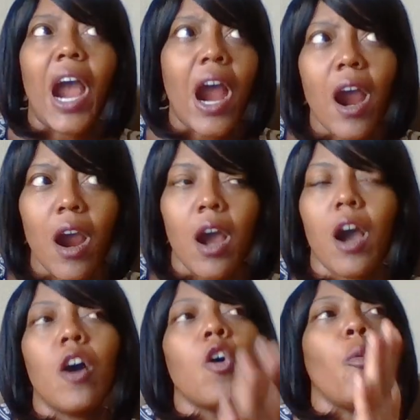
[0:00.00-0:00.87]
our
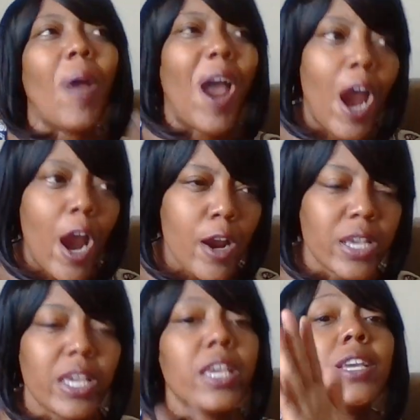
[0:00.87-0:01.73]
home, our
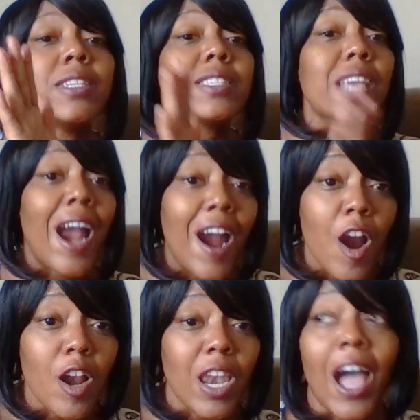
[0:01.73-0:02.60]
kids,
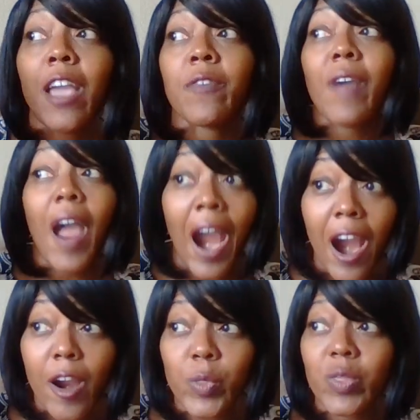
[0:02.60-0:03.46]
our life,
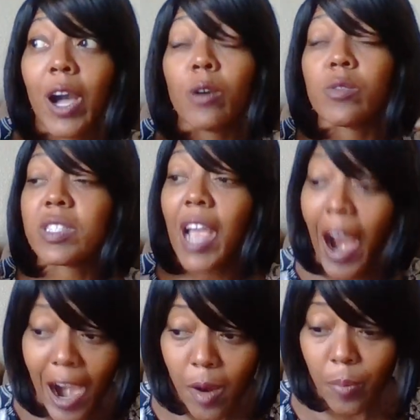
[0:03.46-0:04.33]
our thoughts,
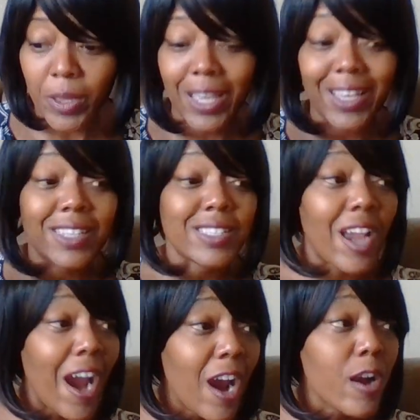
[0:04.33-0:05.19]
our plans,
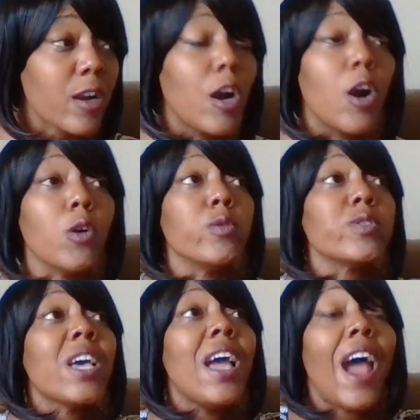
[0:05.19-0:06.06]
our
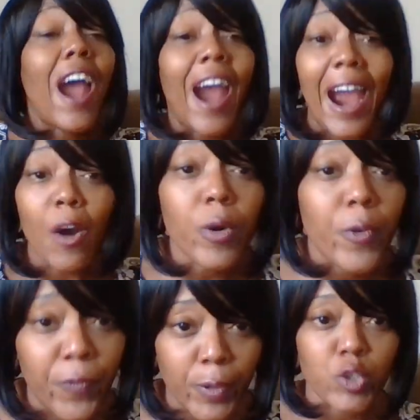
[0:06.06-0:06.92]
goals, our
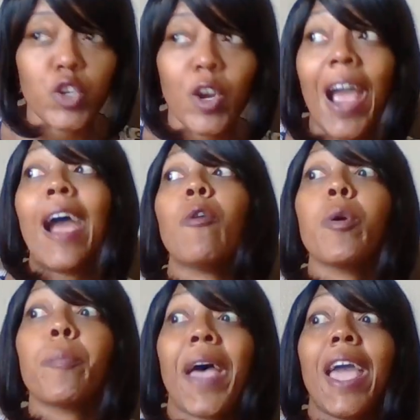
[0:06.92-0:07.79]
future,
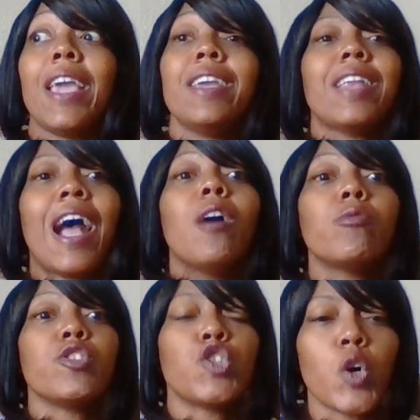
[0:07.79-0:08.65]
our pain,
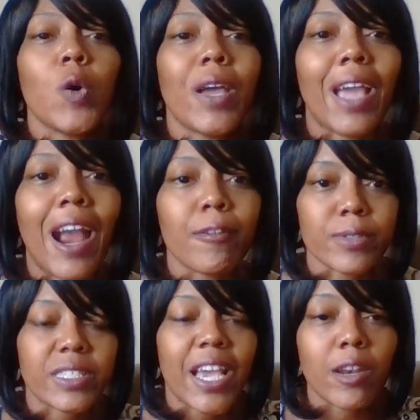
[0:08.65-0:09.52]
our joy, our
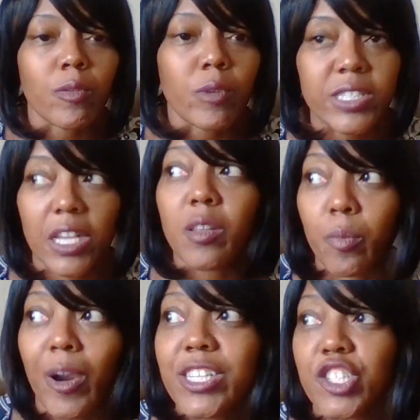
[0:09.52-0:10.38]

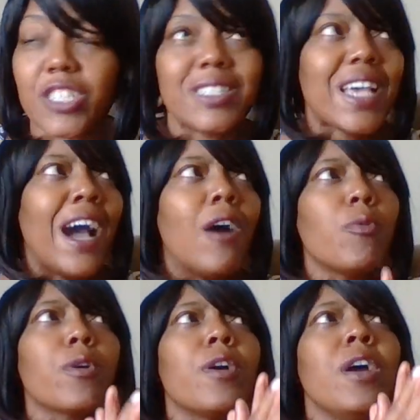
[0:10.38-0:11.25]
celebrations,
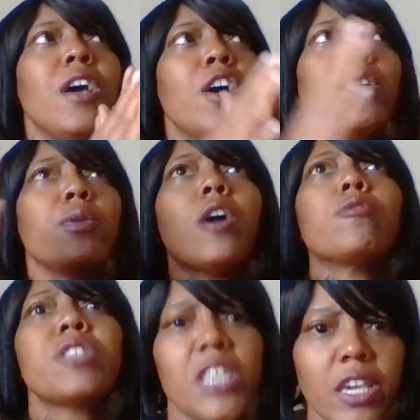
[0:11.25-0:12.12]
our,
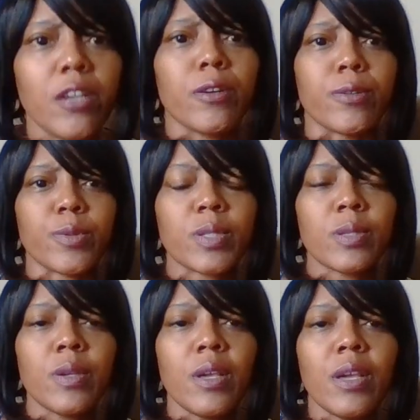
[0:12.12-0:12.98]
tears.
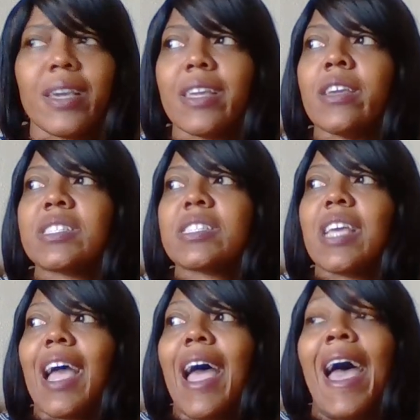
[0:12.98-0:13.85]
It's
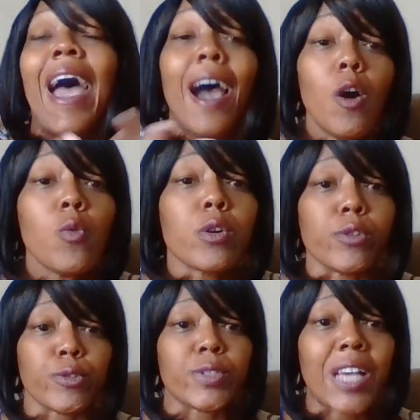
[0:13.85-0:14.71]

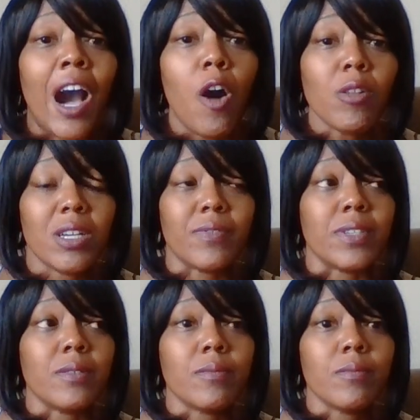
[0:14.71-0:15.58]
ours, all of it.